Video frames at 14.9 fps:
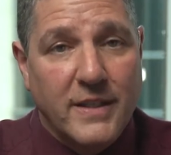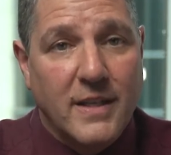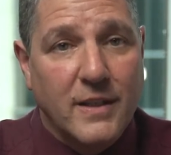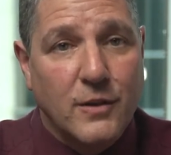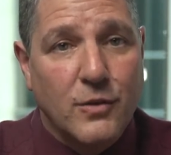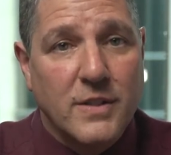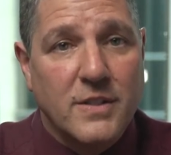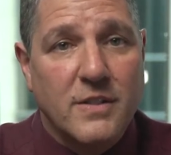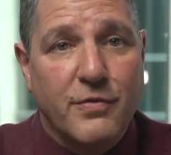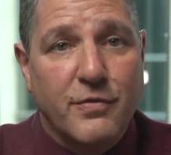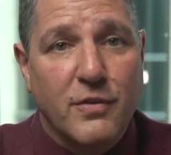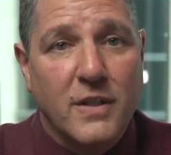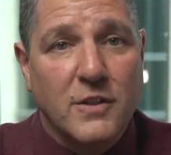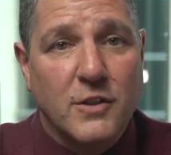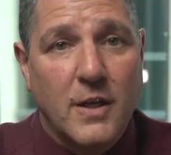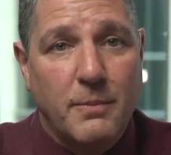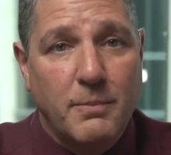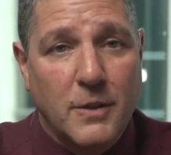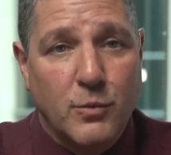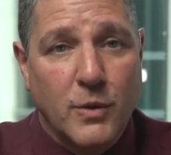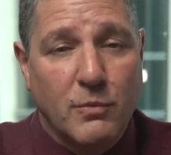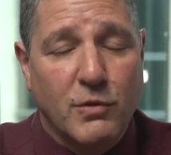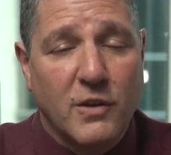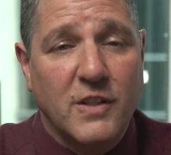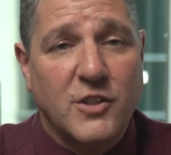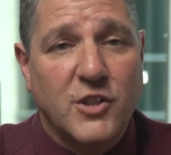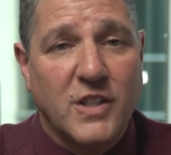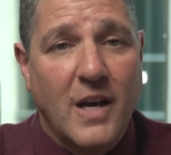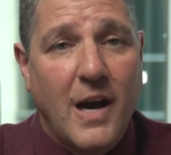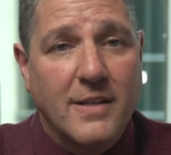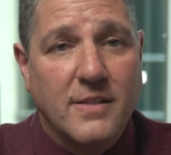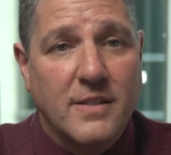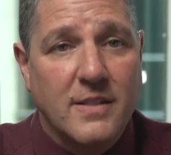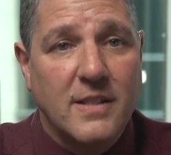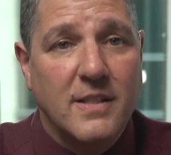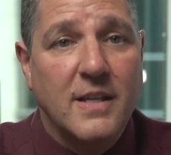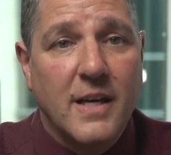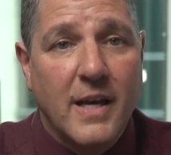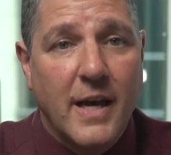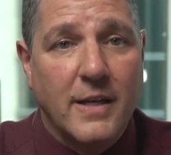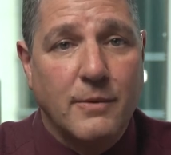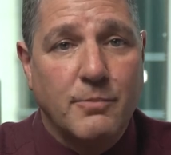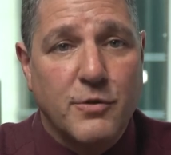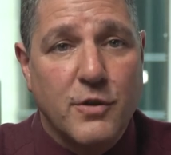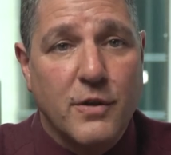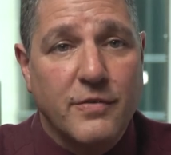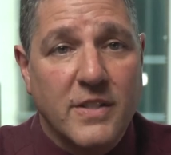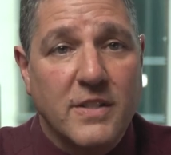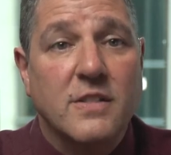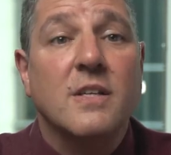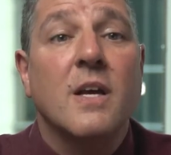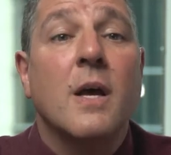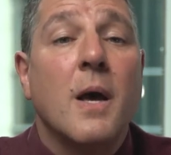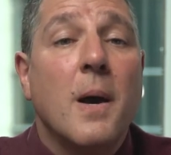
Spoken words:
I always differentiate between religiosity and observance,